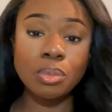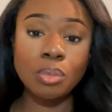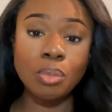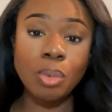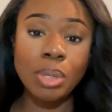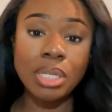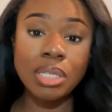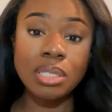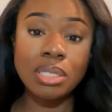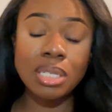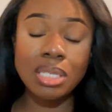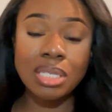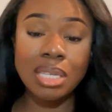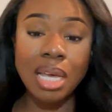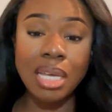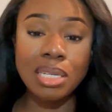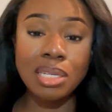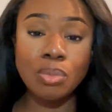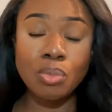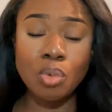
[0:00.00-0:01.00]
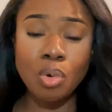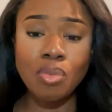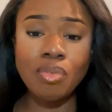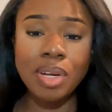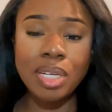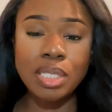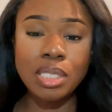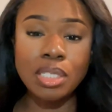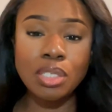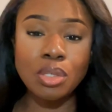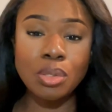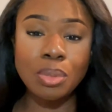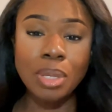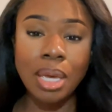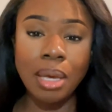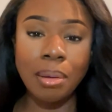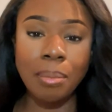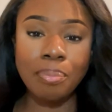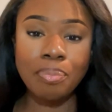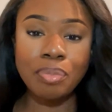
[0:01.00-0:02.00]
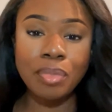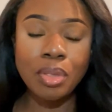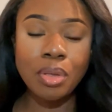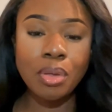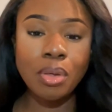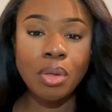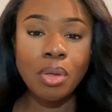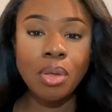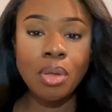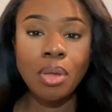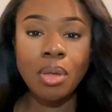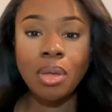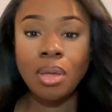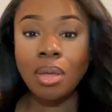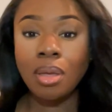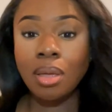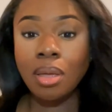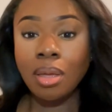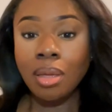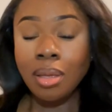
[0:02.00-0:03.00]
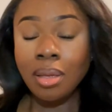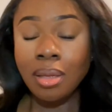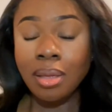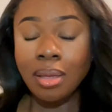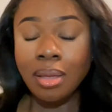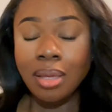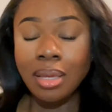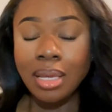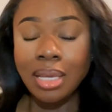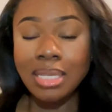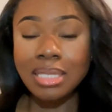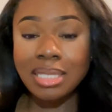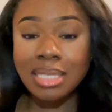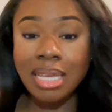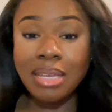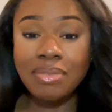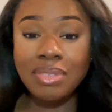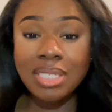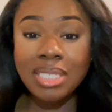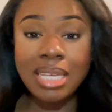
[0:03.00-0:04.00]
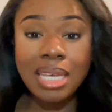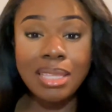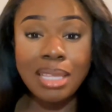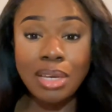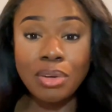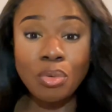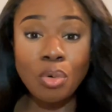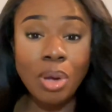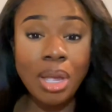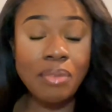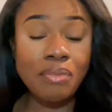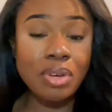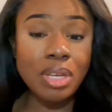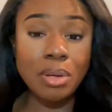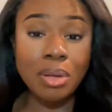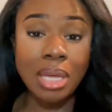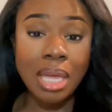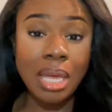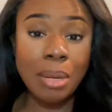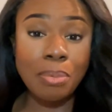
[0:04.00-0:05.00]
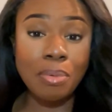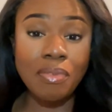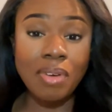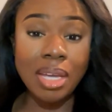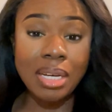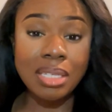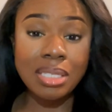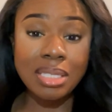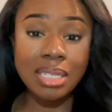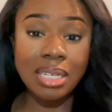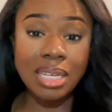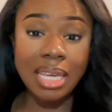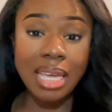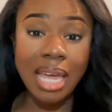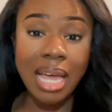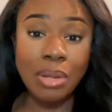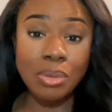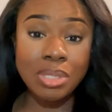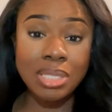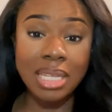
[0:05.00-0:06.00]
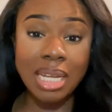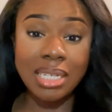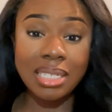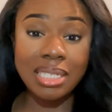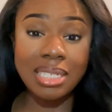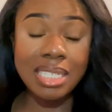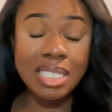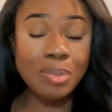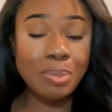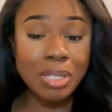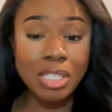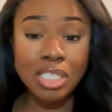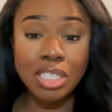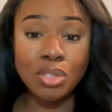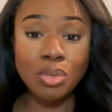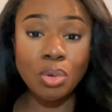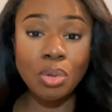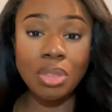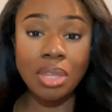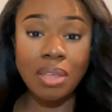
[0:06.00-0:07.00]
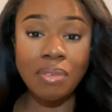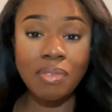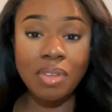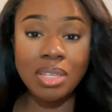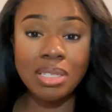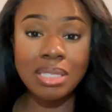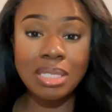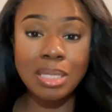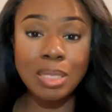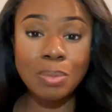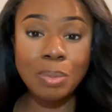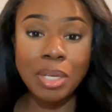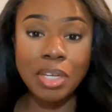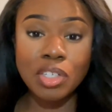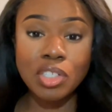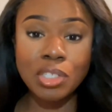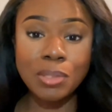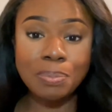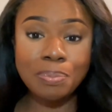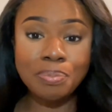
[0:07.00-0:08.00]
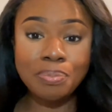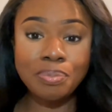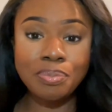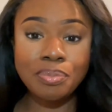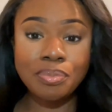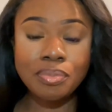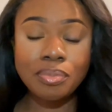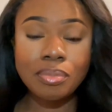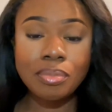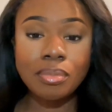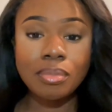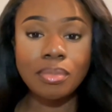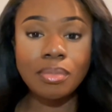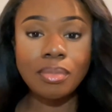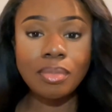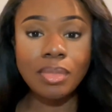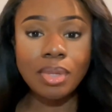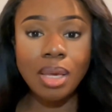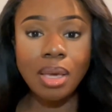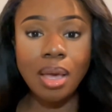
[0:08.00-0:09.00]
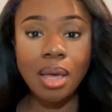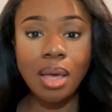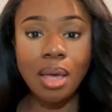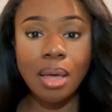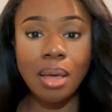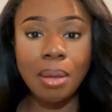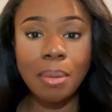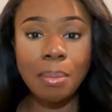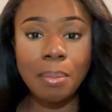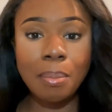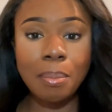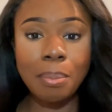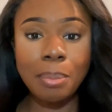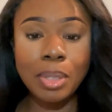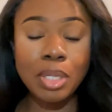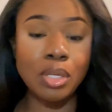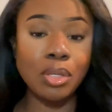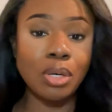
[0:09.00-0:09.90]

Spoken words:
when deciding what rating you get. It's safe to say that not every care provider is going to get outstanding, especially not on their first inspection. But